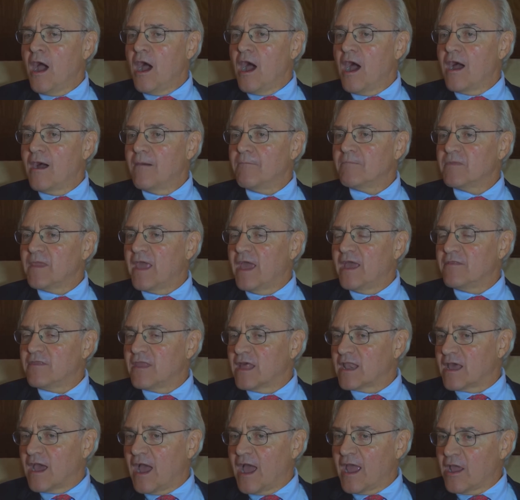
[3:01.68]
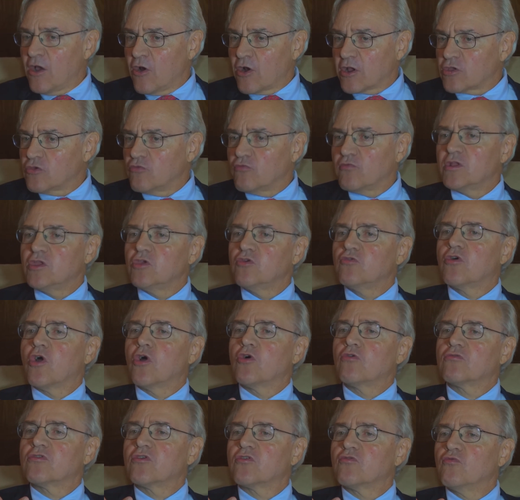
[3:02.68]
And then I argue when you
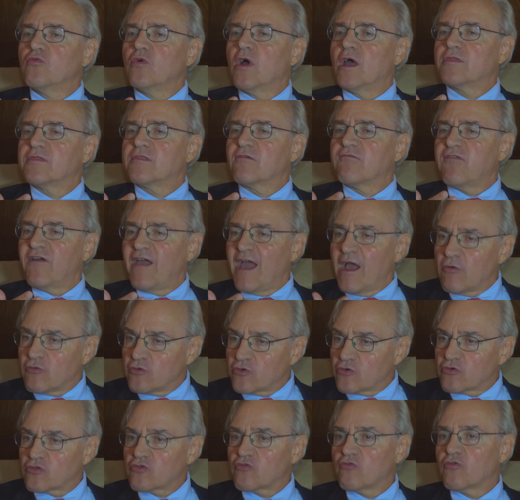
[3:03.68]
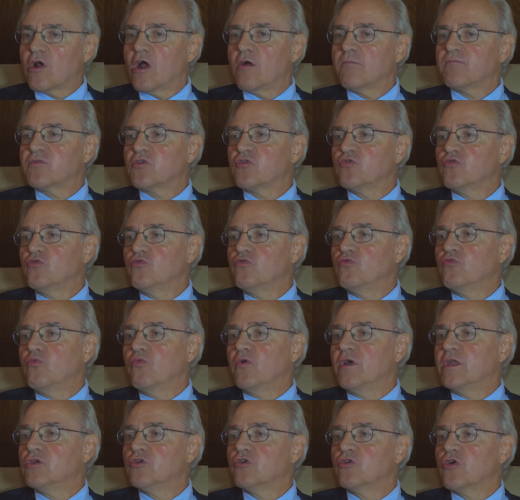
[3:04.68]
go to what the founders were up to,
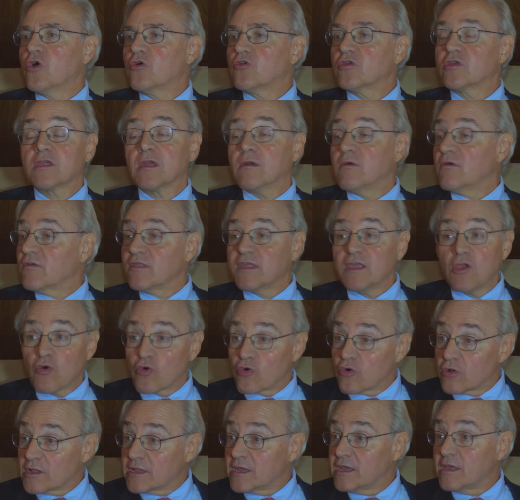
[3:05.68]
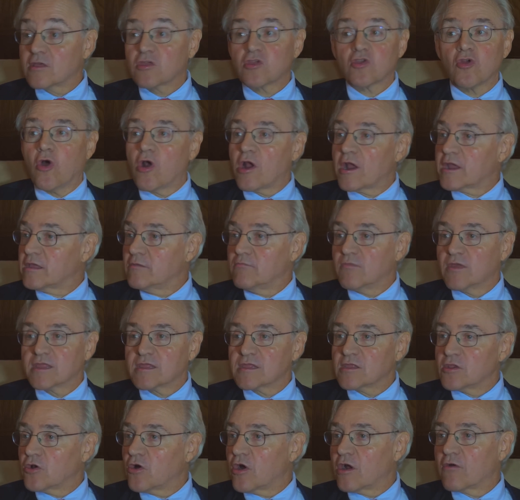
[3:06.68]
when you go to some of the earliest
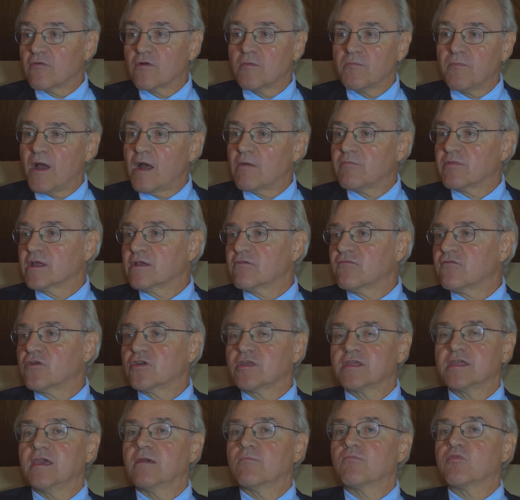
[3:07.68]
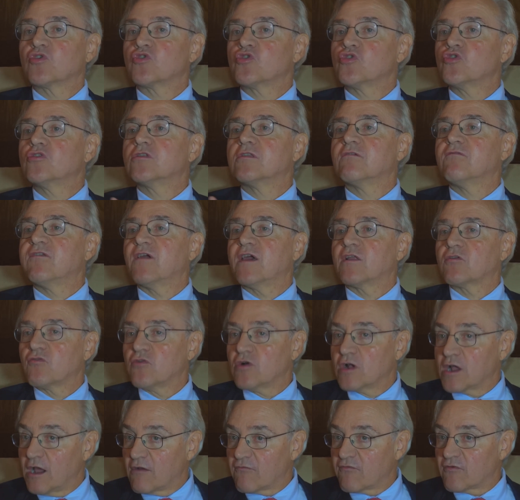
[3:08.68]
arguments in our republic, for example, should the
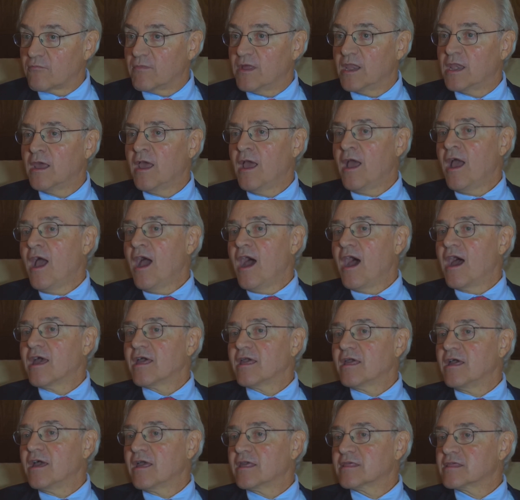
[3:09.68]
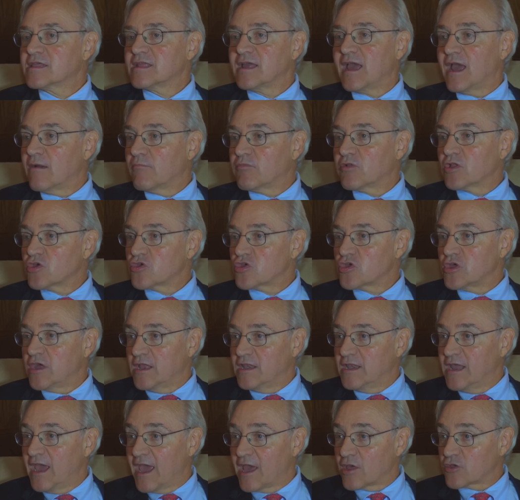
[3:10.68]
federal government establish
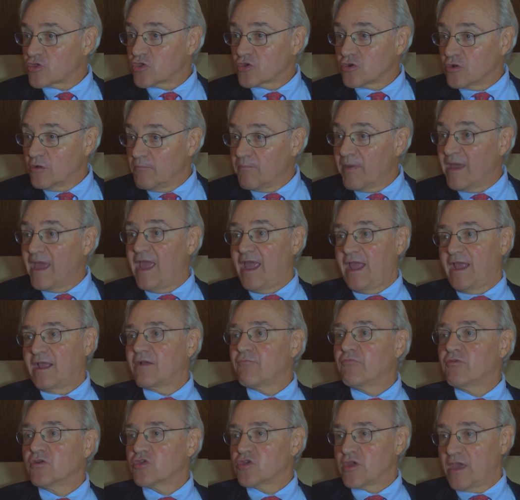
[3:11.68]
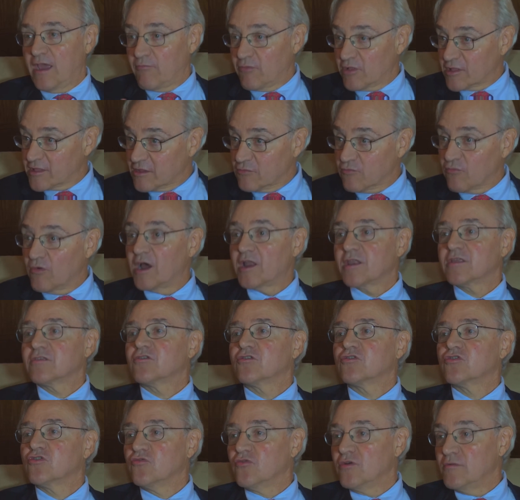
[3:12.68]
a national bank, which Hamilton wanted
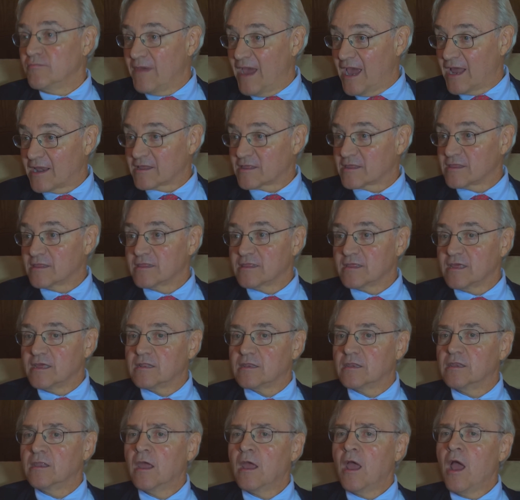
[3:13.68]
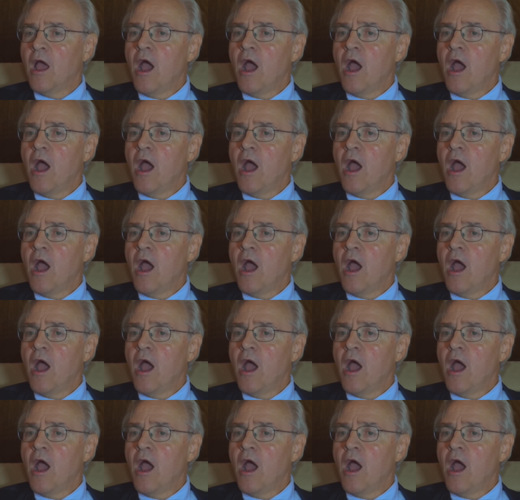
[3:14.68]
to do and Madison didn't?